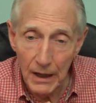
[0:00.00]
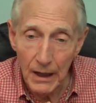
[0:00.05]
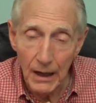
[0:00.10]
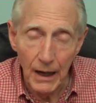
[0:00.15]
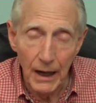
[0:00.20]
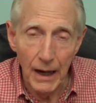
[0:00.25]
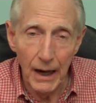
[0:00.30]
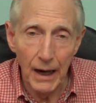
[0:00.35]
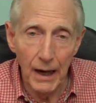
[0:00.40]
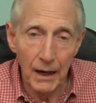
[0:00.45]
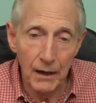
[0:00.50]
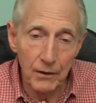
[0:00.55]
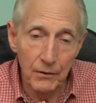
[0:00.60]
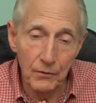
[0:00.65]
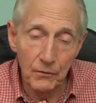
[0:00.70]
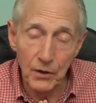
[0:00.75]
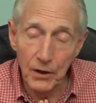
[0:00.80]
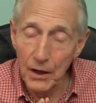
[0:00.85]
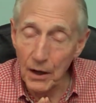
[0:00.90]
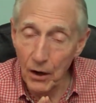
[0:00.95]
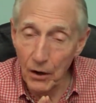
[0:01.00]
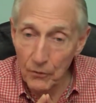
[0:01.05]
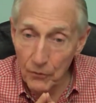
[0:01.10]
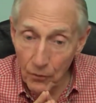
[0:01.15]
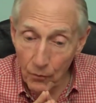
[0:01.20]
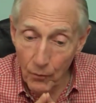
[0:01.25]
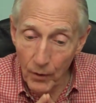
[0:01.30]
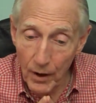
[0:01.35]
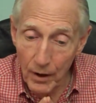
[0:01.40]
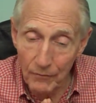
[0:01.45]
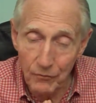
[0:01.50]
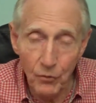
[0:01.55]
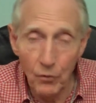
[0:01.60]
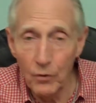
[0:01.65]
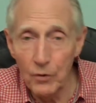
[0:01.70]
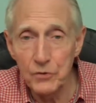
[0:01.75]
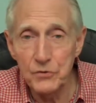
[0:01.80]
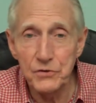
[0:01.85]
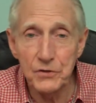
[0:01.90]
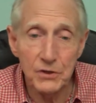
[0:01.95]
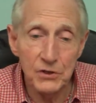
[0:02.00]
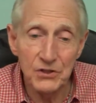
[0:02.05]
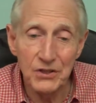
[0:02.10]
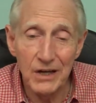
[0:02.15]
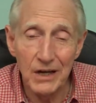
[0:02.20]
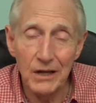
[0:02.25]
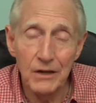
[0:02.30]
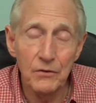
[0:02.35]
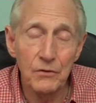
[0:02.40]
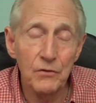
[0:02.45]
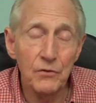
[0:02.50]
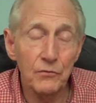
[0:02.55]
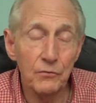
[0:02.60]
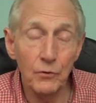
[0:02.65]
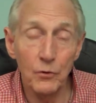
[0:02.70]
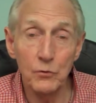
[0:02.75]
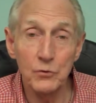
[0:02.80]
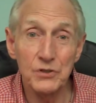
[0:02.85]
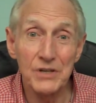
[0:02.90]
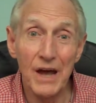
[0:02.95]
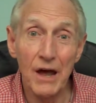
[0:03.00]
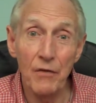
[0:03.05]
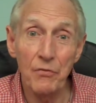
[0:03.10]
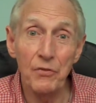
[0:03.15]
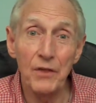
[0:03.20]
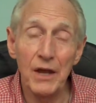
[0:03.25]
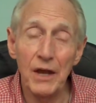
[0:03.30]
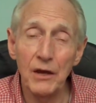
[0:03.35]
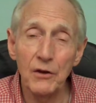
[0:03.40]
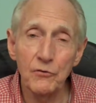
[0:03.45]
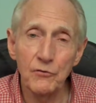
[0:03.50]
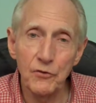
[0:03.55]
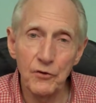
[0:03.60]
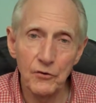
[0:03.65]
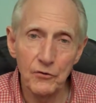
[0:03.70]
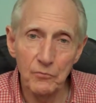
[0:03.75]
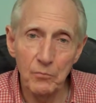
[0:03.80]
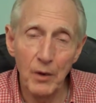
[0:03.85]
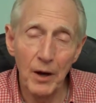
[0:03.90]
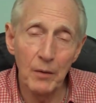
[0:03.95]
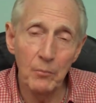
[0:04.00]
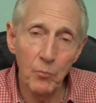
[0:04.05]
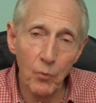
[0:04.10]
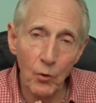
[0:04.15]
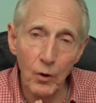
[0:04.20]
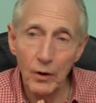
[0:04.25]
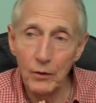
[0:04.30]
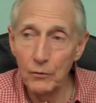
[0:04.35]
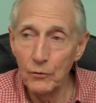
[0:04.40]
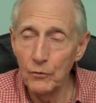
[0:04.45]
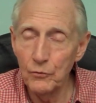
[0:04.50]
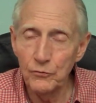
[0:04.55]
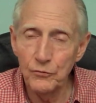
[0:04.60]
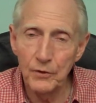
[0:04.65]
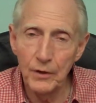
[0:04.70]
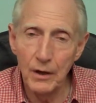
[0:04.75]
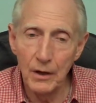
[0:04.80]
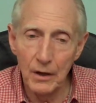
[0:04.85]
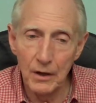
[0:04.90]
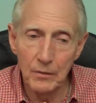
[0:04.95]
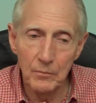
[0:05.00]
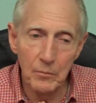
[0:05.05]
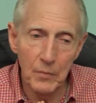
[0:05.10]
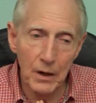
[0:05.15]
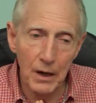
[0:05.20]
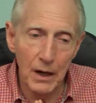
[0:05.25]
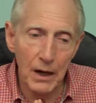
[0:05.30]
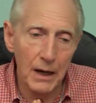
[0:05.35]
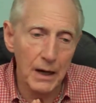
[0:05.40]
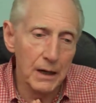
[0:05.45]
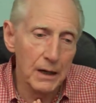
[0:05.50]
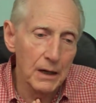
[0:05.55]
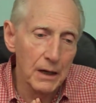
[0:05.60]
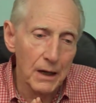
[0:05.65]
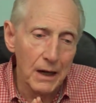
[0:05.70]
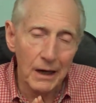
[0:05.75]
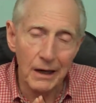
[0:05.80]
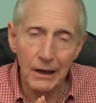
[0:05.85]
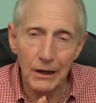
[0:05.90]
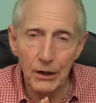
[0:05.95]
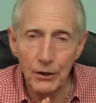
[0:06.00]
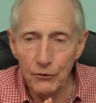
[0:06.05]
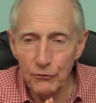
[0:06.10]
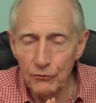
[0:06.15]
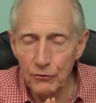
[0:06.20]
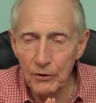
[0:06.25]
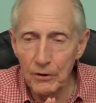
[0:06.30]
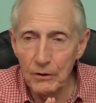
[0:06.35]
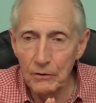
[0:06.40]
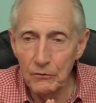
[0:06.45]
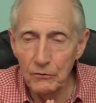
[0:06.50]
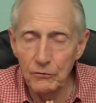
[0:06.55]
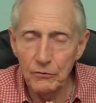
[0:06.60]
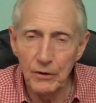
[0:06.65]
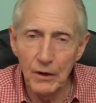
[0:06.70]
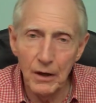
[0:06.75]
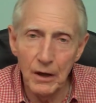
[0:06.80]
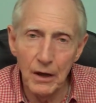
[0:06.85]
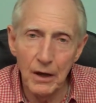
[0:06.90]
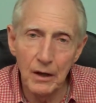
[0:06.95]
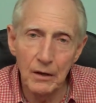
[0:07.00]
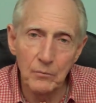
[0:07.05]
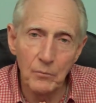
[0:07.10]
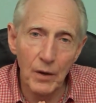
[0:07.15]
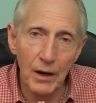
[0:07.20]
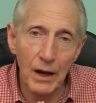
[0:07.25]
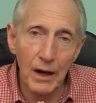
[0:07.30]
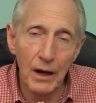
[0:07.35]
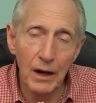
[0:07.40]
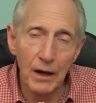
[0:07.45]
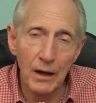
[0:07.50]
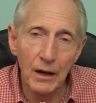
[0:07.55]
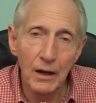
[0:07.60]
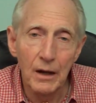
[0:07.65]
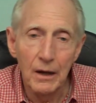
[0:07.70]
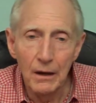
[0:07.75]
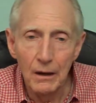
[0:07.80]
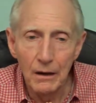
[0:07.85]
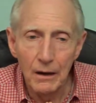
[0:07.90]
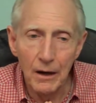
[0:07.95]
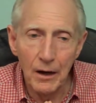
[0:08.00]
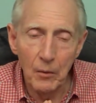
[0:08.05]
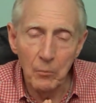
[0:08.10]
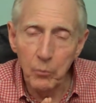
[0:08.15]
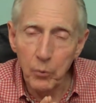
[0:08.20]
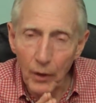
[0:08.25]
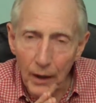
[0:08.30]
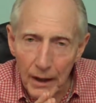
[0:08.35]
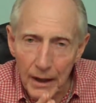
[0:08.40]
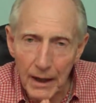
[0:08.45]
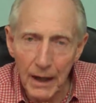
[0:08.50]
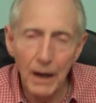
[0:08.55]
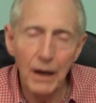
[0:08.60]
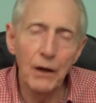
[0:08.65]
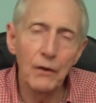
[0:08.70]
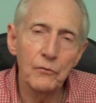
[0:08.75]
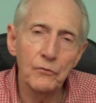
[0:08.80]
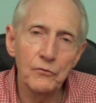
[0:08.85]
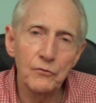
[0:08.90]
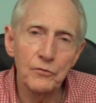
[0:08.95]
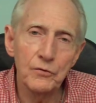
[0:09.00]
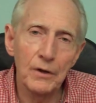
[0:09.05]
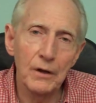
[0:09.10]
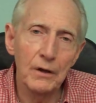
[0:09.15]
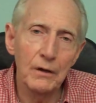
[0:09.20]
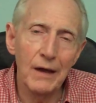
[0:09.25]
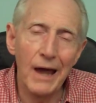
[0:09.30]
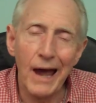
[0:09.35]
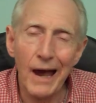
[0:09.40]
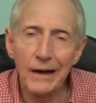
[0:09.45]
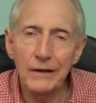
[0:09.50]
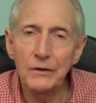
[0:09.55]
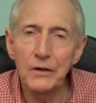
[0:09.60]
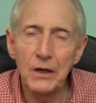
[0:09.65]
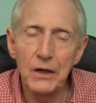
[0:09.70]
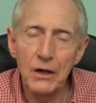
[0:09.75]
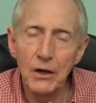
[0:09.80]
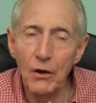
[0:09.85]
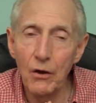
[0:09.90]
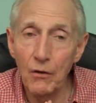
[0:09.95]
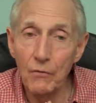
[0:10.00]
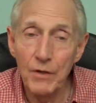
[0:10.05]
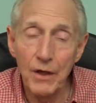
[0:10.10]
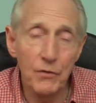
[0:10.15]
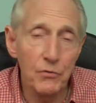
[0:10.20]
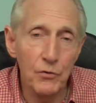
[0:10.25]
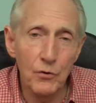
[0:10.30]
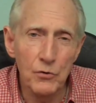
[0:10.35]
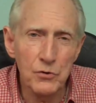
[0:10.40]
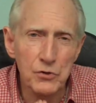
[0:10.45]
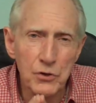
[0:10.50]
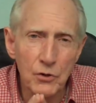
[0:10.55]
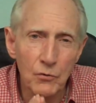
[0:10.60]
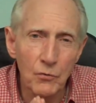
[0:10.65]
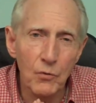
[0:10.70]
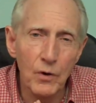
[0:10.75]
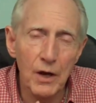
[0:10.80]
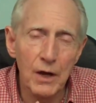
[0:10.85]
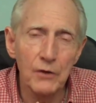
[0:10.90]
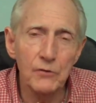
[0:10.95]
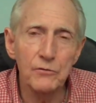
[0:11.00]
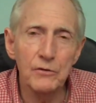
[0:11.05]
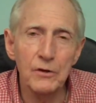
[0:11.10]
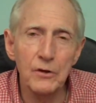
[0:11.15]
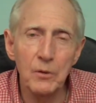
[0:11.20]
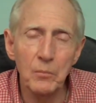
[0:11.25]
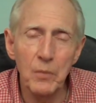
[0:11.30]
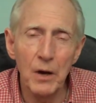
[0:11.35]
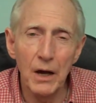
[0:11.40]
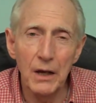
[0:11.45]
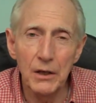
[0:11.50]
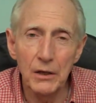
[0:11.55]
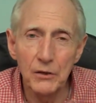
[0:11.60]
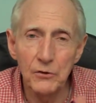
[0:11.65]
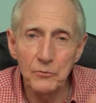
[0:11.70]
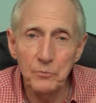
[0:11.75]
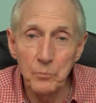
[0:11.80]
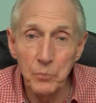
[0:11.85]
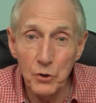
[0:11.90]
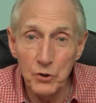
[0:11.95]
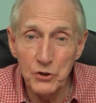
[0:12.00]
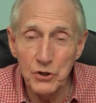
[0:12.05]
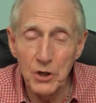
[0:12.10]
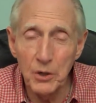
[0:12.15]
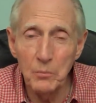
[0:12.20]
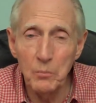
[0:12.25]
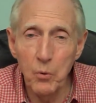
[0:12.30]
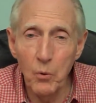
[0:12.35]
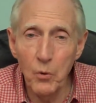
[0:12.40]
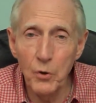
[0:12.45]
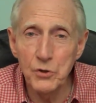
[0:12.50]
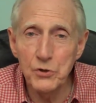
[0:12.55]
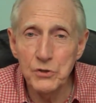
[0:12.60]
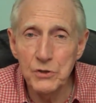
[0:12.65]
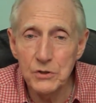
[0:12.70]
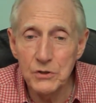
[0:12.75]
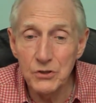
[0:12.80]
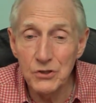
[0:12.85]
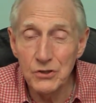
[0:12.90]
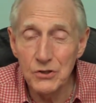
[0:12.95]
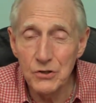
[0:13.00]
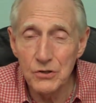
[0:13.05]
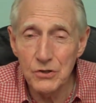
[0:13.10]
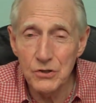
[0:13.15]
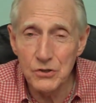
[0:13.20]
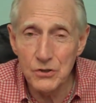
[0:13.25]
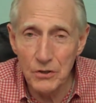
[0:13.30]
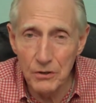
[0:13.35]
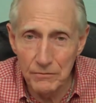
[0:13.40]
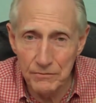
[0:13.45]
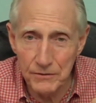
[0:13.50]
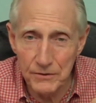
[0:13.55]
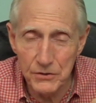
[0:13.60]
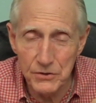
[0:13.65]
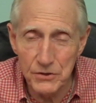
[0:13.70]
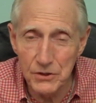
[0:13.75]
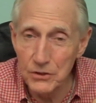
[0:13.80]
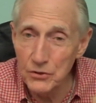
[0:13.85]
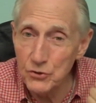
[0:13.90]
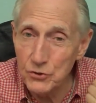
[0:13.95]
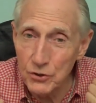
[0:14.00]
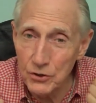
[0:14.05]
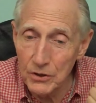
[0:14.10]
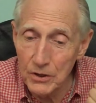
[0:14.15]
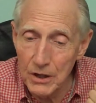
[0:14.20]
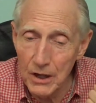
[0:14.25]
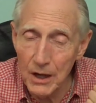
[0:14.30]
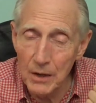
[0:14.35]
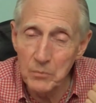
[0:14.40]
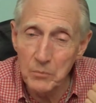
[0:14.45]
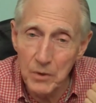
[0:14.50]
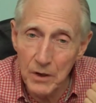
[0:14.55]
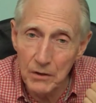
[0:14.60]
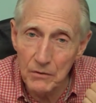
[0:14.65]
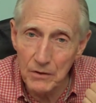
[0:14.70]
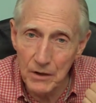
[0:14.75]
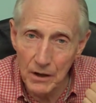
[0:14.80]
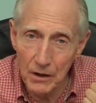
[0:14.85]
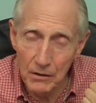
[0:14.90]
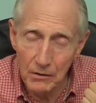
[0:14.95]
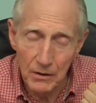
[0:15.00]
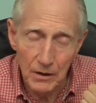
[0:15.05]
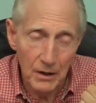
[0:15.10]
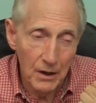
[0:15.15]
And the other way, of course, the skin throws out things is by boils and by lesions and by breakouts, acne, all that. Those are ways that the body is pushing poisons to the surface that should not be there.